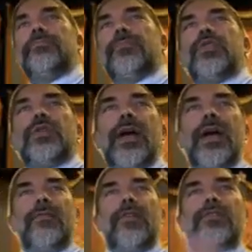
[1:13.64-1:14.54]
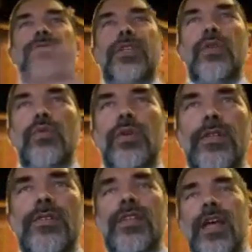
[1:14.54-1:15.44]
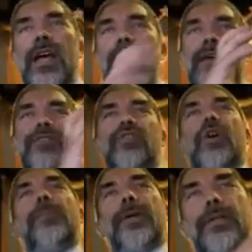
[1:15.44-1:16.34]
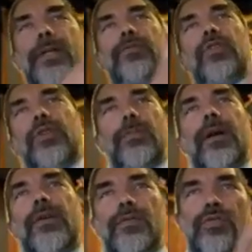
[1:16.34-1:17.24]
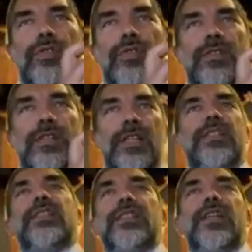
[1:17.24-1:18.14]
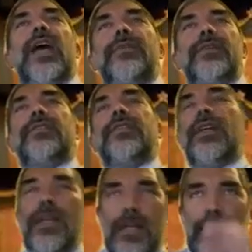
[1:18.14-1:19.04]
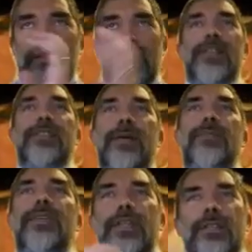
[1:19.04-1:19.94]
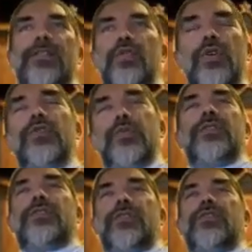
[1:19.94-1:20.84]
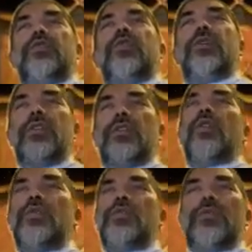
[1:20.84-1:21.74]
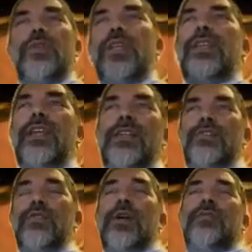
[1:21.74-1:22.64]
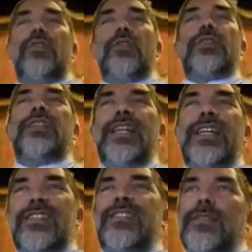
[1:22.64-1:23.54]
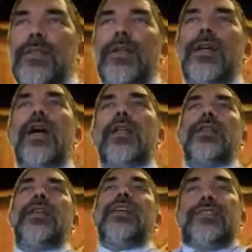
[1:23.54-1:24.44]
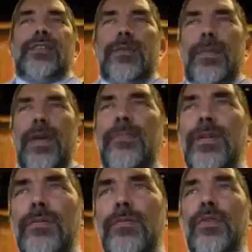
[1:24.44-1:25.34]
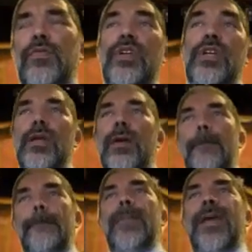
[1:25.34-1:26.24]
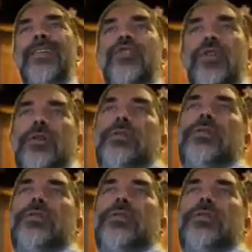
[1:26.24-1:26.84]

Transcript: So now I have lots of keywords. I have a topic that I'm talking about, which is London's climate. It does something, it destroys. What does it destroy? Those 3 things. So I've got at least the bare minimum 3 major